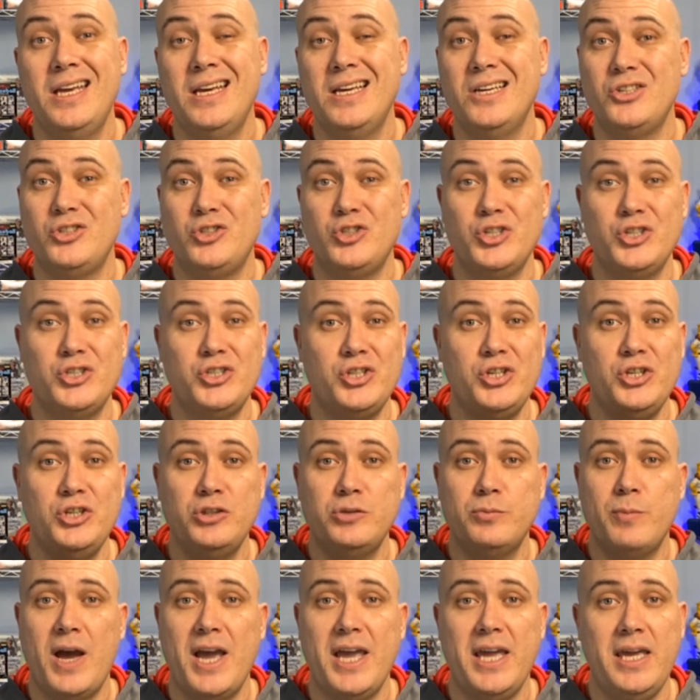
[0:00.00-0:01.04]
is just to
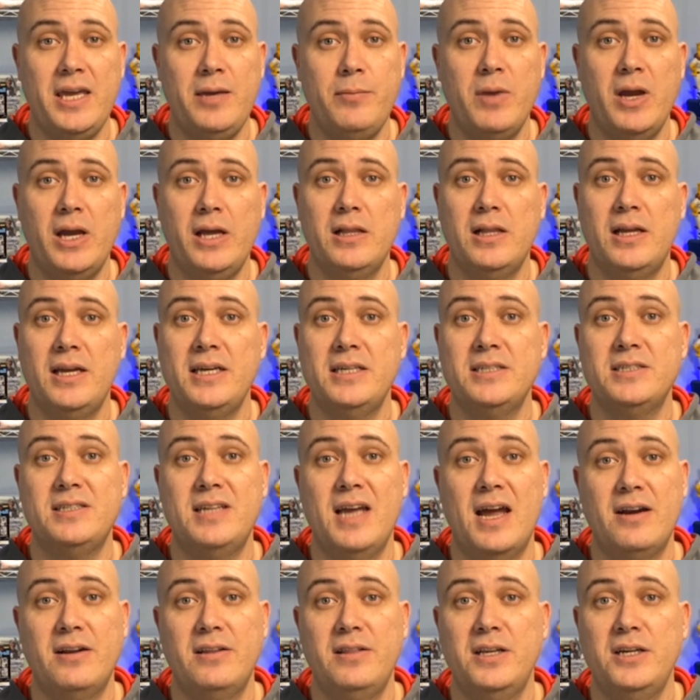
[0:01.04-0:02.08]
use my eBay links
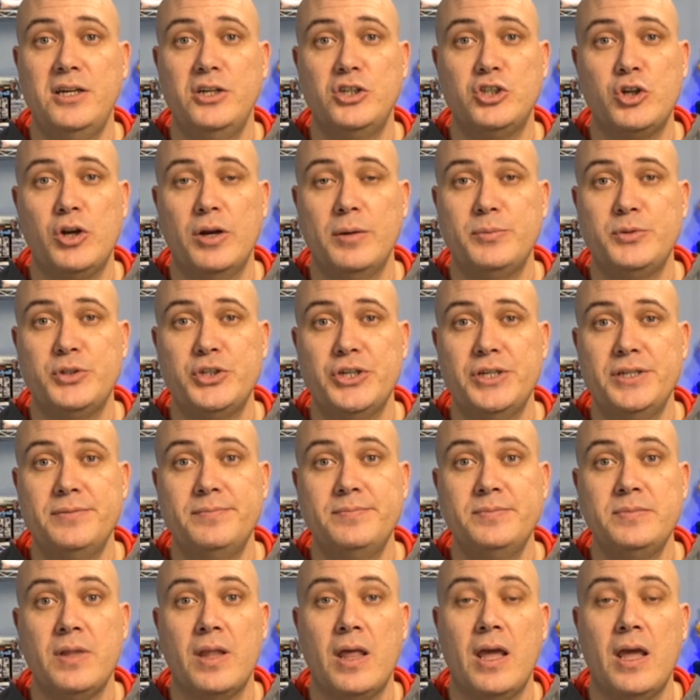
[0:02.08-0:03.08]
down in the description.